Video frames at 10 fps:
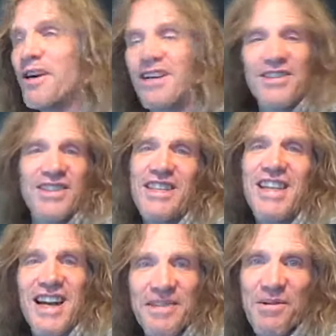well,
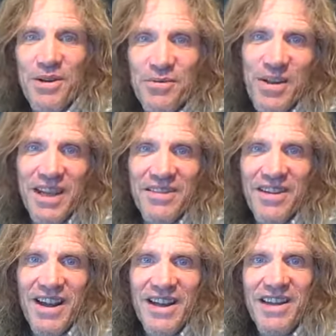gee, I want to win,
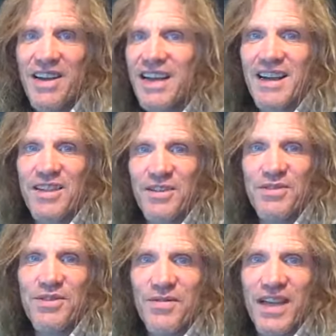right? I, I got a
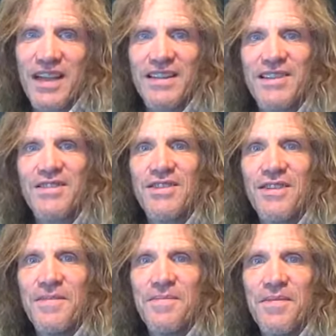huge advantage,
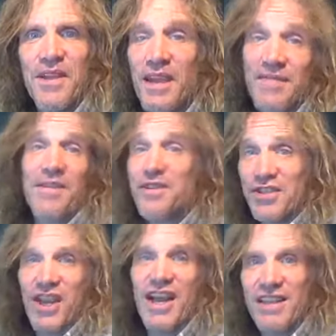and if they're
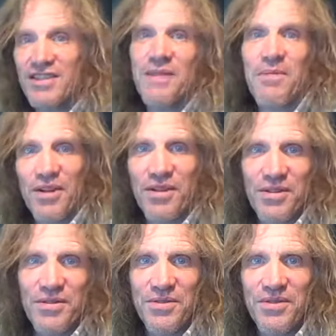giants, I'm going to
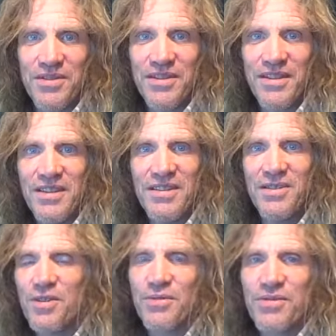lose.
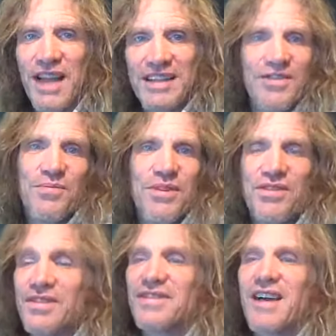So that's
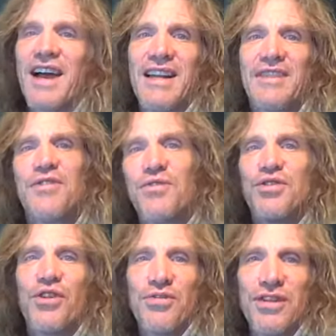what's deciding is who
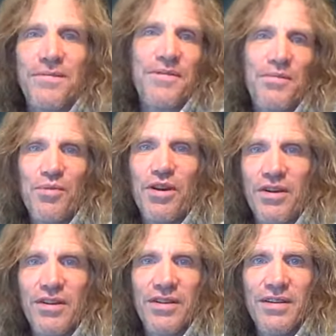shows up for
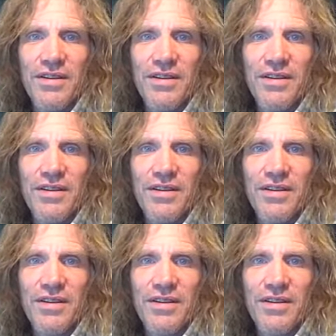work